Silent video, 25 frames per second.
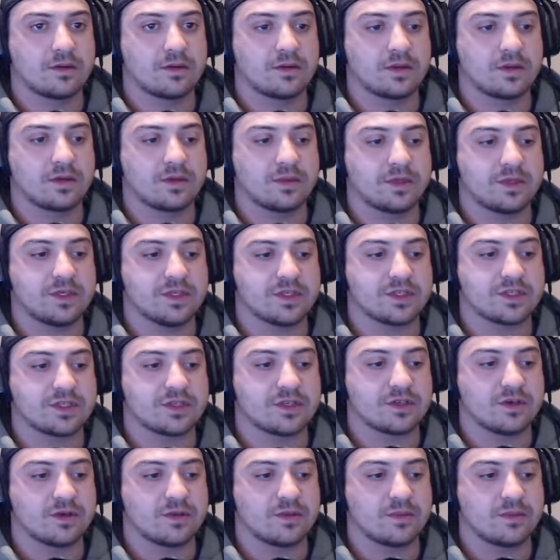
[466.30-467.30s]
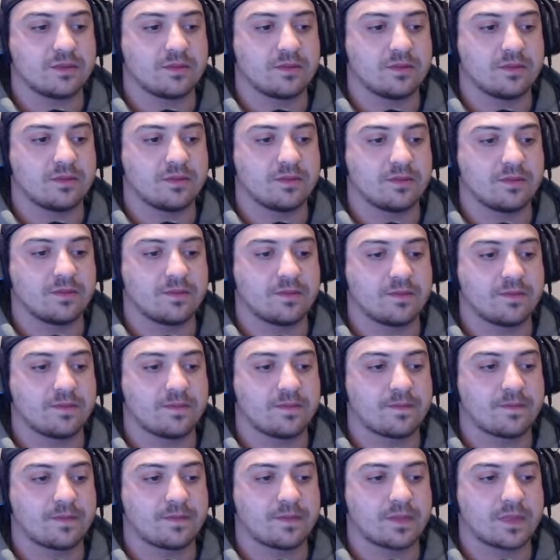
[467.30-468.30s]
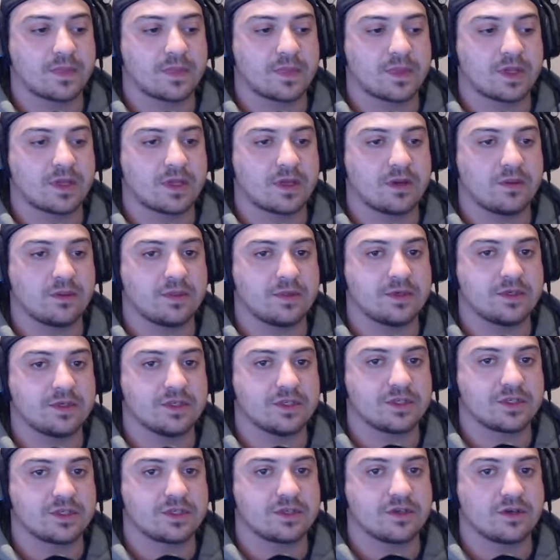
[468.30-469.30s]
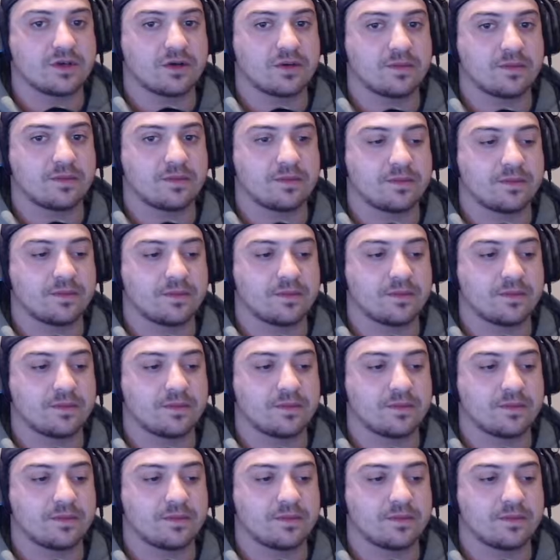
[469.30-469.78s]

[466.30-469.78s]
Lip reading: Can we just stop? Can we just stop?